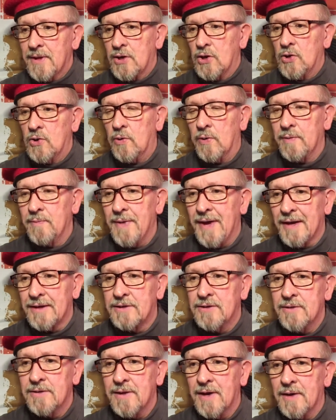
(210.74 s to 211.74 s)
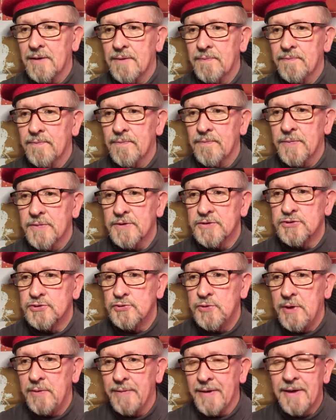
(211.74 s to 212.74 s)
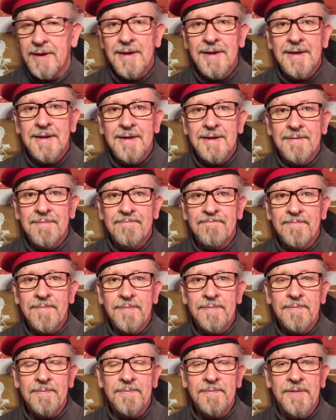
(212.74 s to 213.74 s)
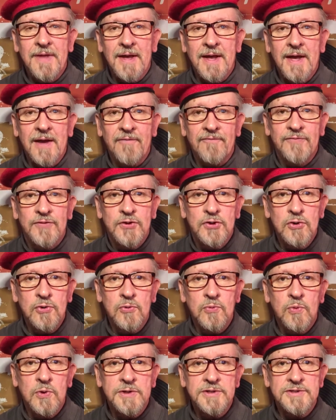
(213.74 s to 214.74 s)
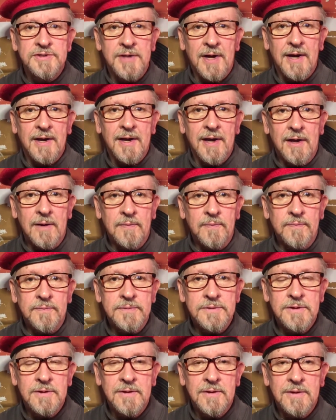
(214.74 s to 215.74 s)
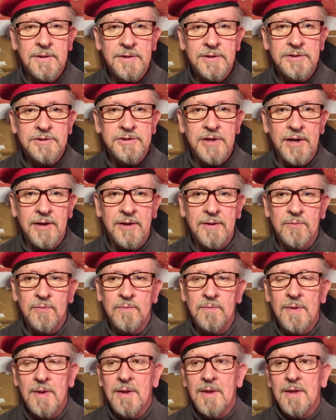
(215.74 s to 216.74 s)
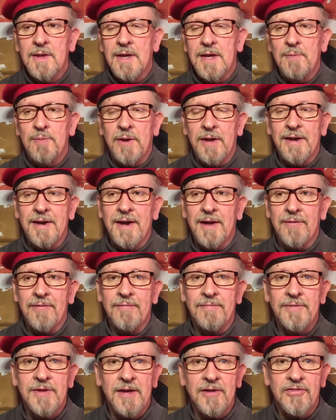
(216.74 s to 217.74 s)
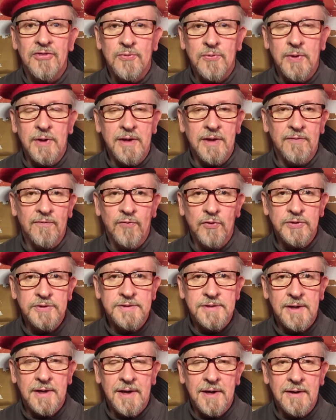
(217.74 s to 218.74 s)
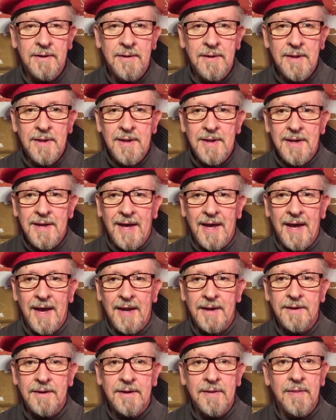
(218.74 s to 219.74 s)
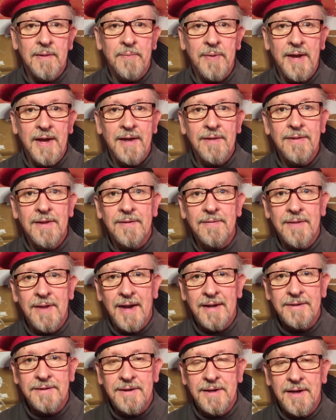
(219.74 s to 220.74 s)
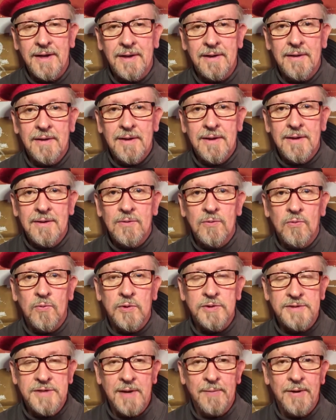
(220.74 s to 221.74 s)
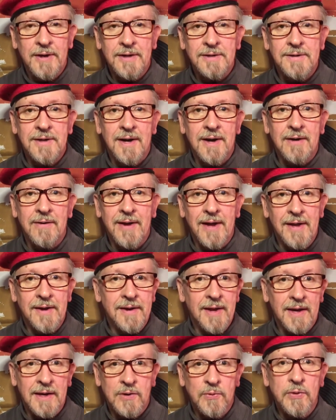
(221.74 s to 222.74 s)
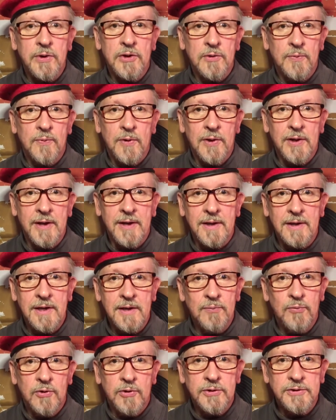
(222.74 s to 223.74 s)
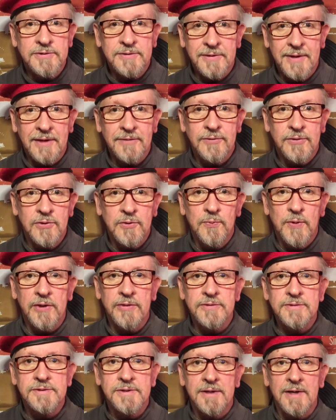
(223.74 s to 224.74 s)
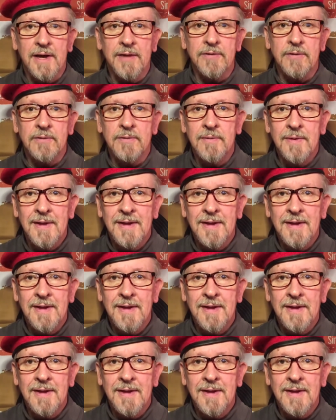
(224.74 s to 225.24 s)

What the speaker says: Going back to the streaming, they have two Woodstock albums. Johnny, he played on day three of Woodstock. And in the band on that day was him on guitar and Edgar Winter playing keyboard. So you got the two brothers together.